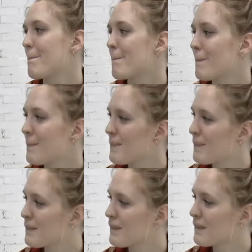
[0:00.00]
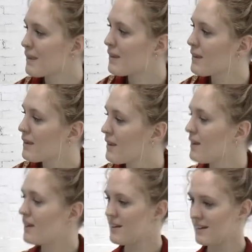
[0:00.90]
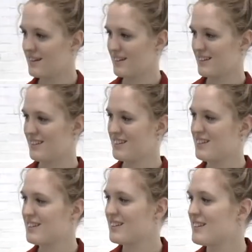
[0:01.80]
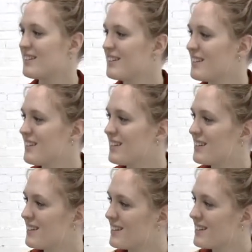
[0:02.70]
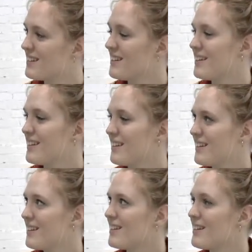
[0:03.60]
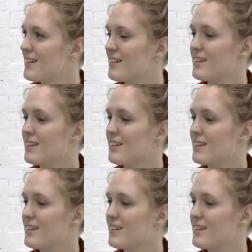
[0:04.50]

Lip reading: No words are spoken by the person on screen.